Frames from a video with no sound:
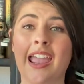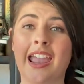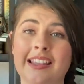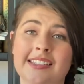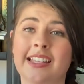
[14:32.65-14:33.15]

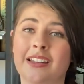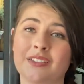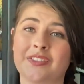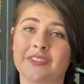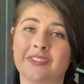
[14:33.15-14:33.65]
instead
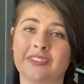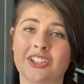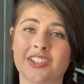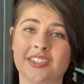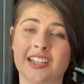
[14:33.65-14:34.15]
of
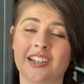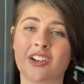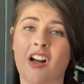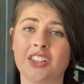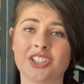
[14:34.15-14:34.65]
just
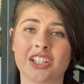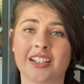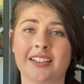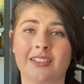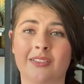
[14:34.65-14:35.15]

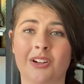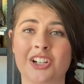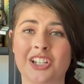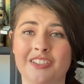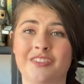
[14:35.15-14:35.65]
acknowledging what
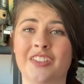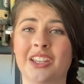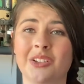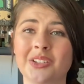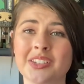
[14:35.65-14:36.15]
she
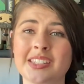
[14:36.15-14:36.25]
feels.